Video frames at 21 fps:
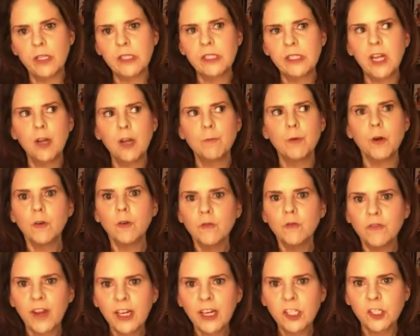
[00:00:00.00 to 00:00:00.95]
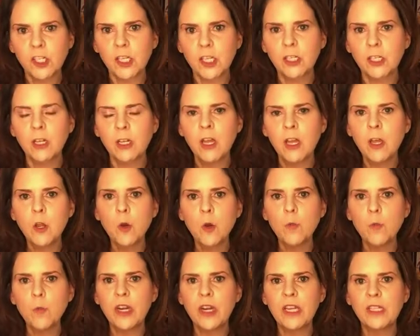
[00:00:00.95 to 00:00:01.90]
It's not perfection,
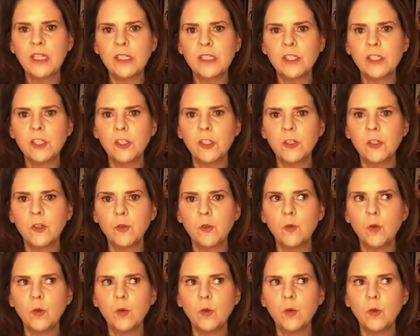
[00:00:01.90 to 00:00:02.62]
but it's to